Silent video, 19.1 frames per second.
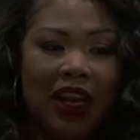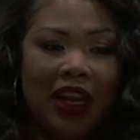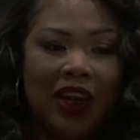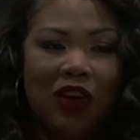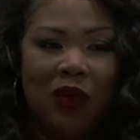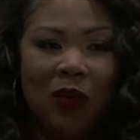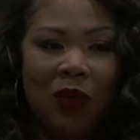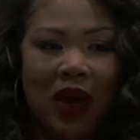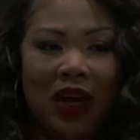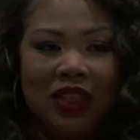any
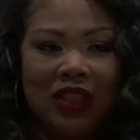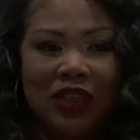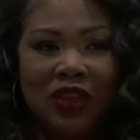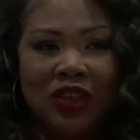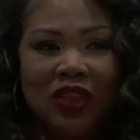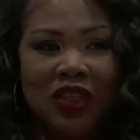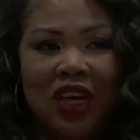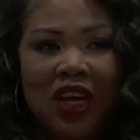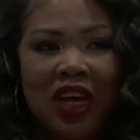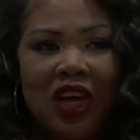directors,
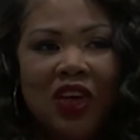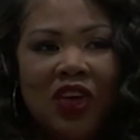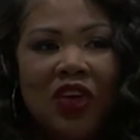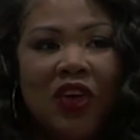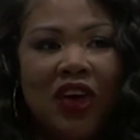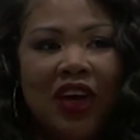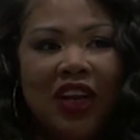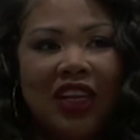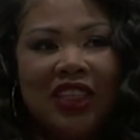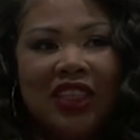you're
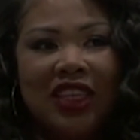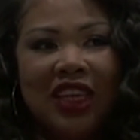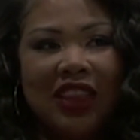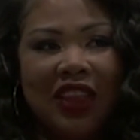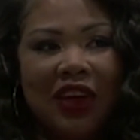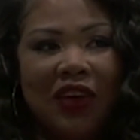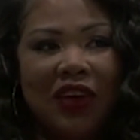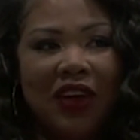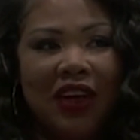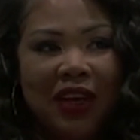gonna sit
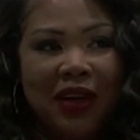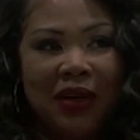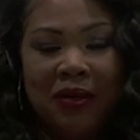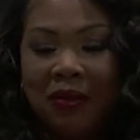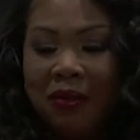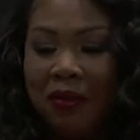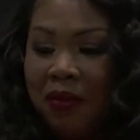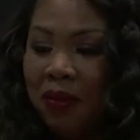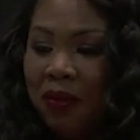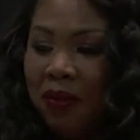there and hit them.